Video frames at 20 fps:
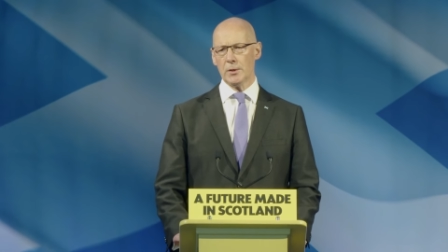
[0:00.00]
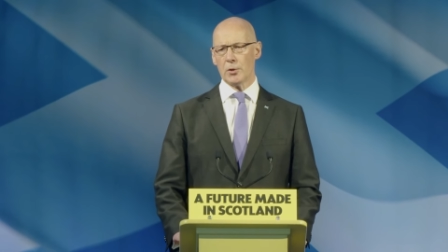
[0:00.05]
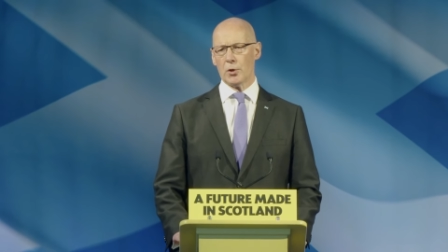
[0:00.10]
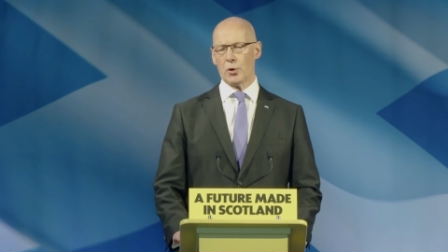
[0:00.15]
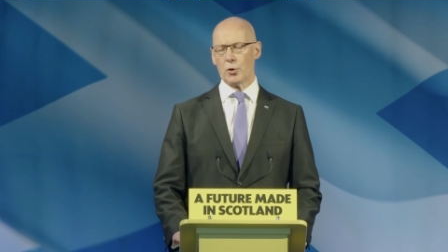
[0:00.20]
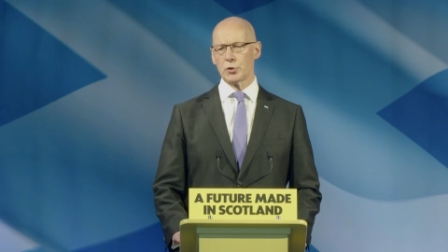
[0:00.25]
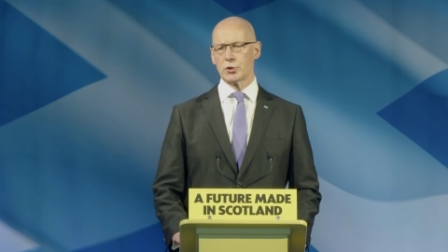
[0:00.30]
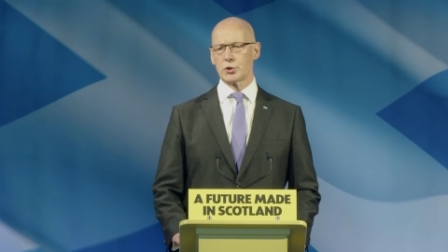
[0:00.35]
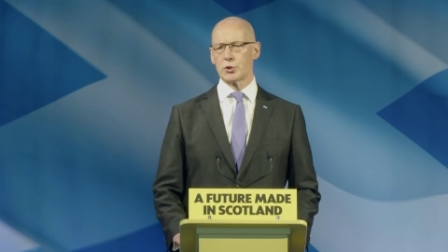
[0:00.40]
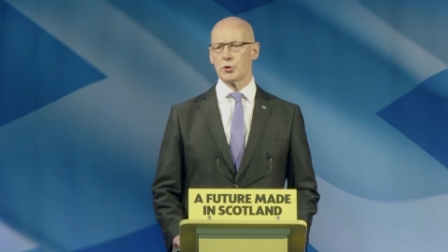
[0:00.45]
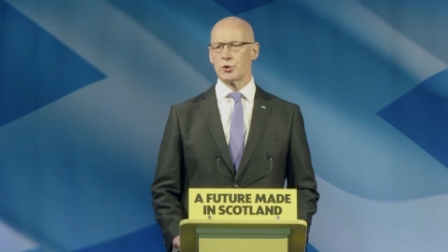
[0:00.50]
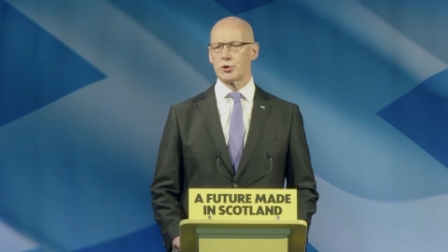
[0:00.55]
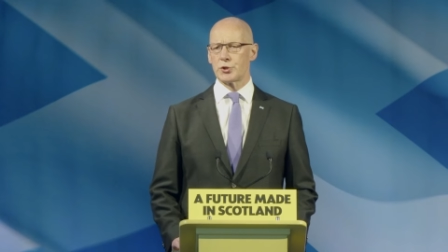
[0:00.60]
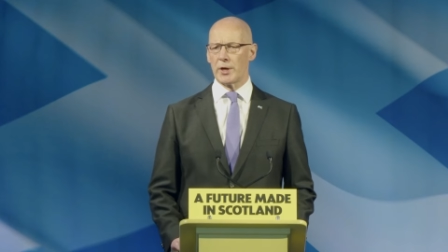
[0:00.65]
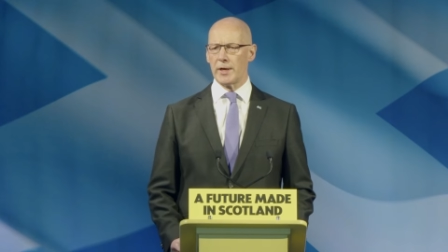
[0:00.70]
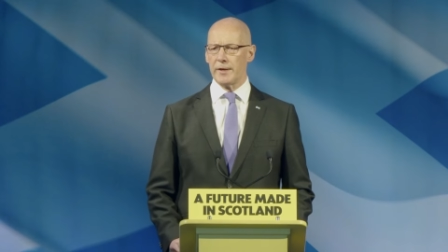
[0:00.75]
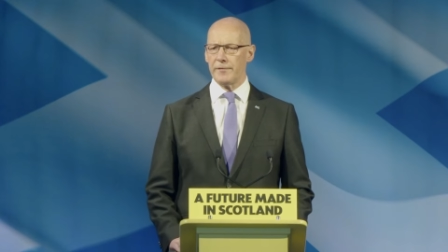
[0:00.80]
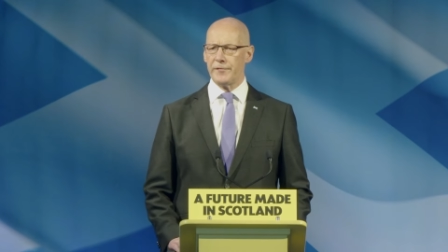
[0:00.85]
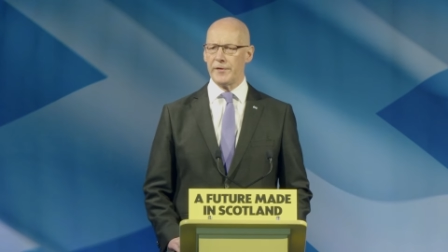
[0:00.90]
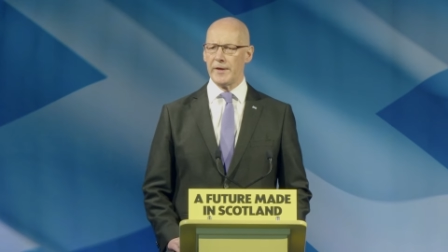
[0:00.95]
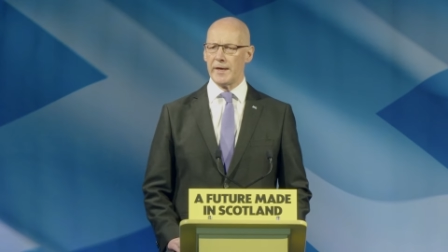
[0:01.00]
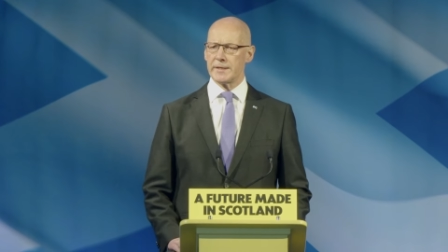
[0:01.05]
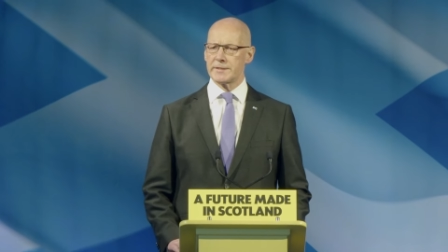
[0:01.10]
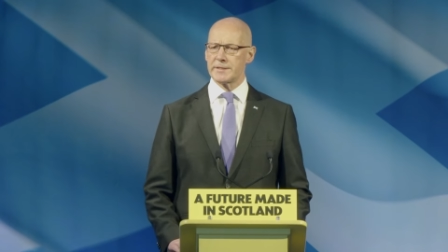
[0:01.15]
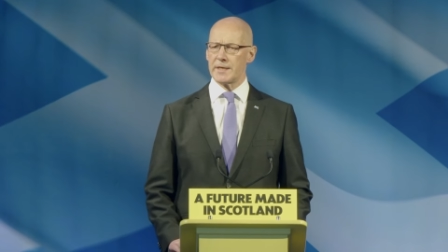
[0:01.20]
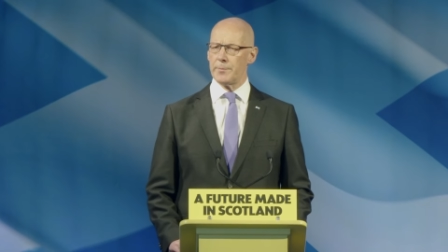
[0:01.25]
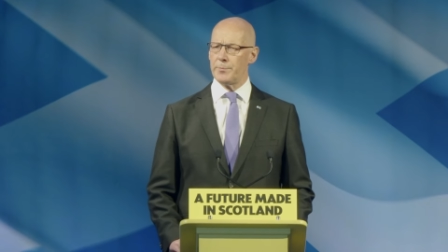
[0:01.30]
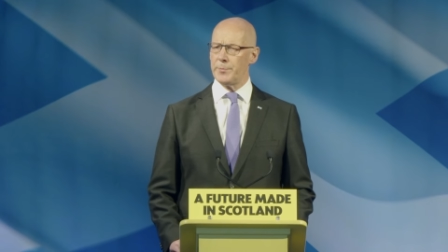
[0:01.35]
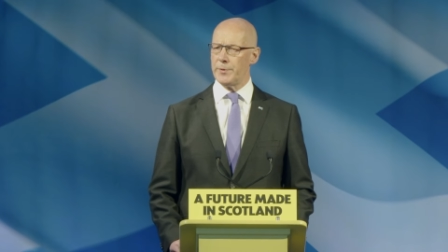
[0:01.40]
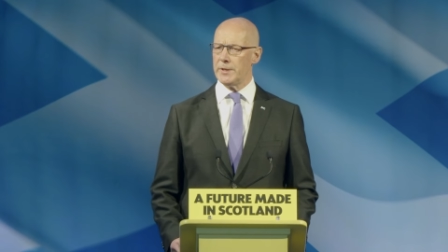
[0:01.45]
also drive the
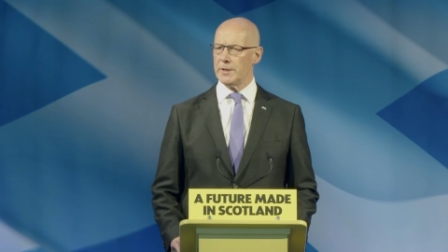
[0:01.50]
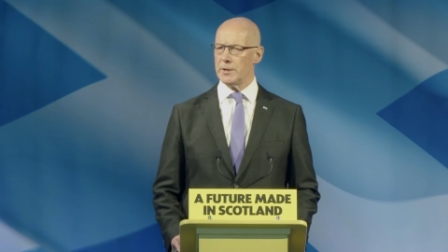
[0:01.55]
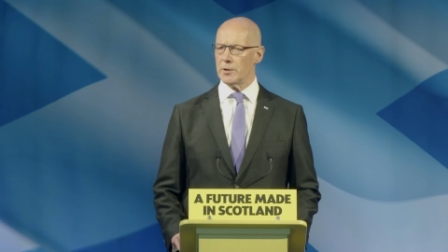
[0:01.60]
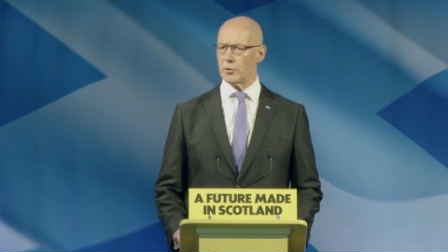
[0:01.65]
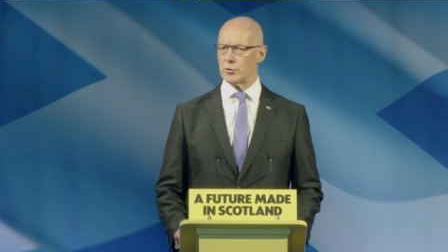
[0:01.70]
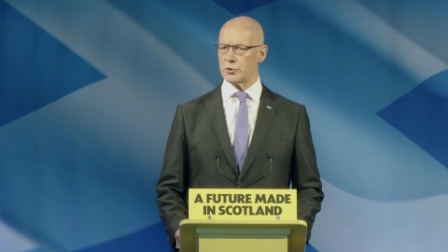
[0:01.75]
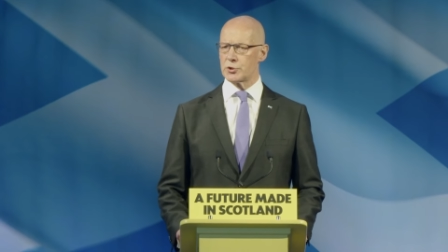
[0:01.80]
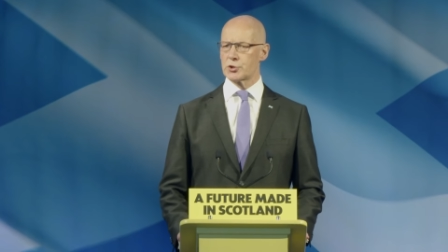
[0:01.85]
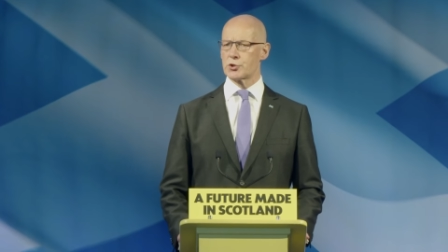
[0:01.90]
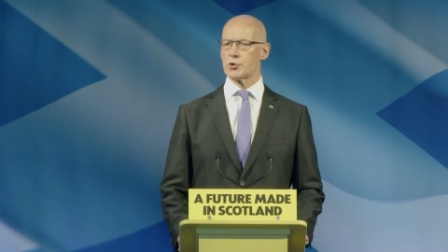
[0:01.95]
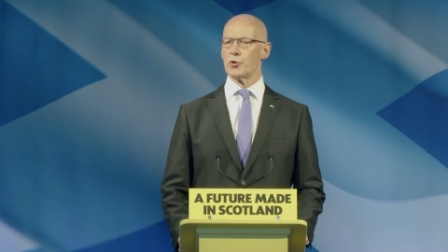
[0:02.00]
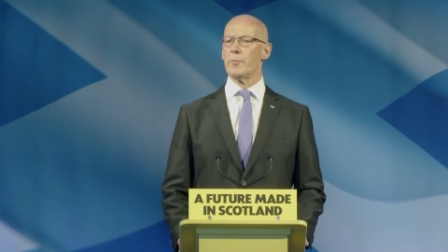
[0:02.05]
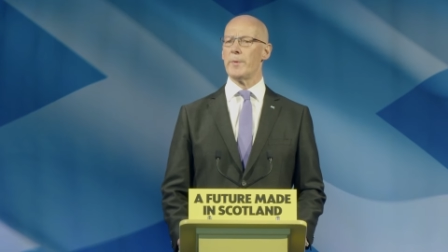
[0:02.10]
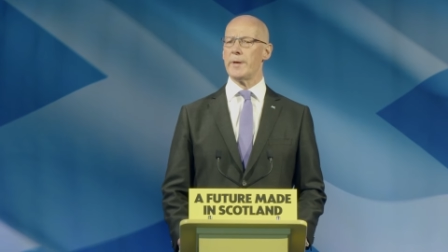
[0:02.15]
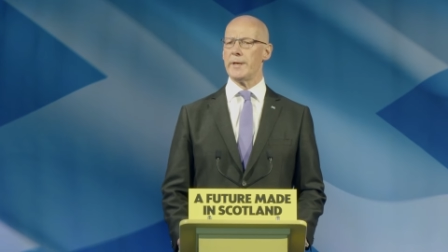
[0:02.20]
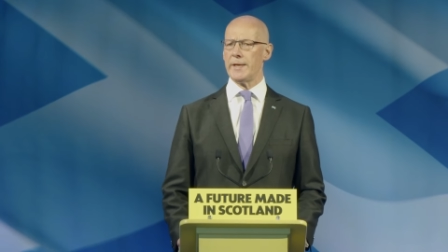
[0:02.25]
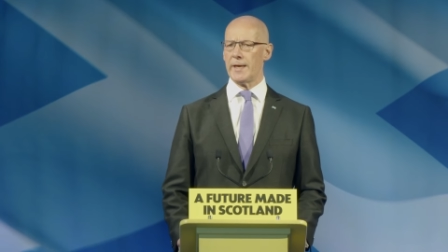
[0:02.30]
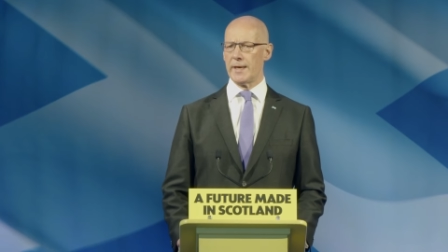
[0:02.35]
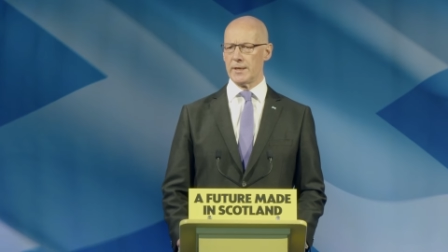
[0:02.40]
SNP on so many